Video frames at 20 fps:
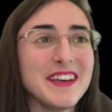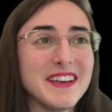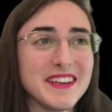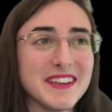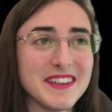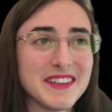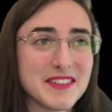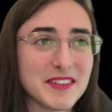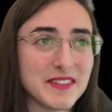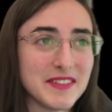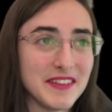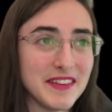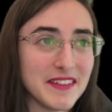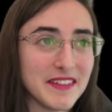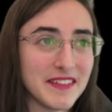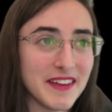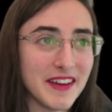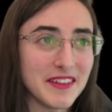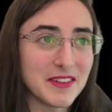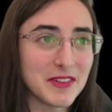
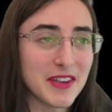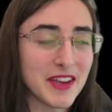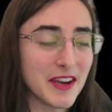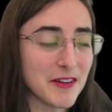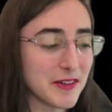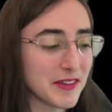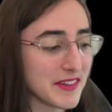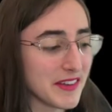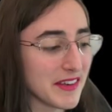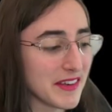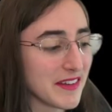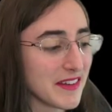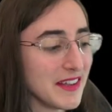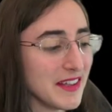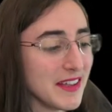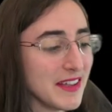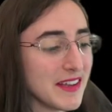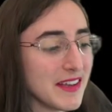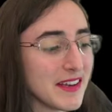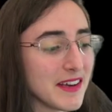Dinocarida
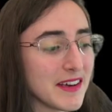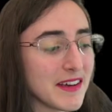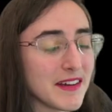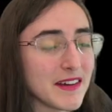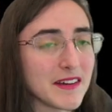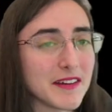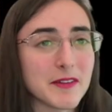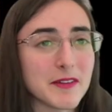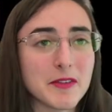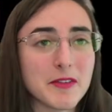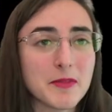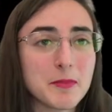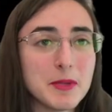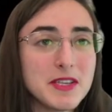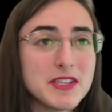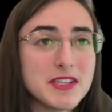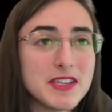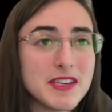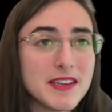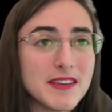
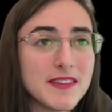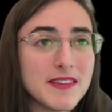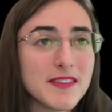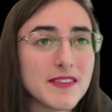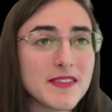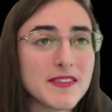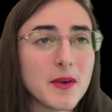species.